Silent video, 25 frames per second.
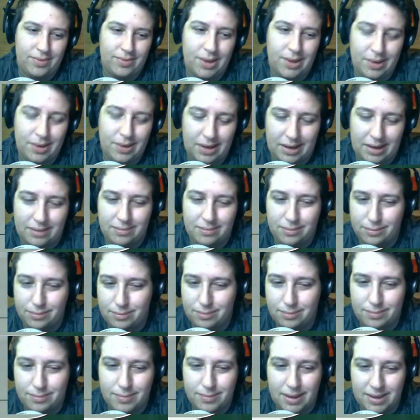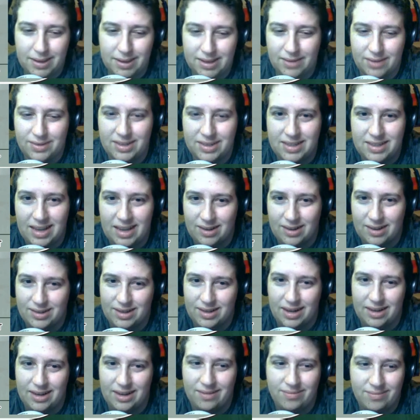You're right. Bugs have to stay
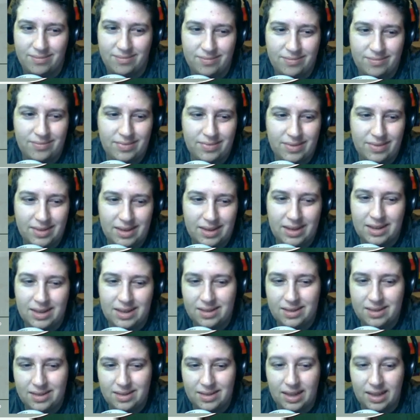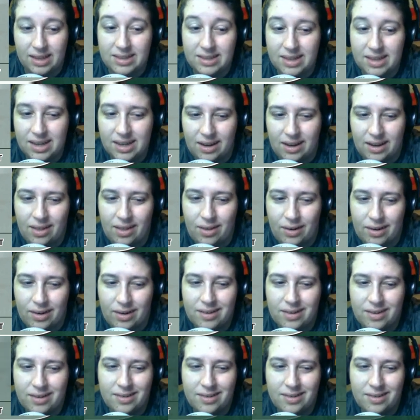outside. Let's get another.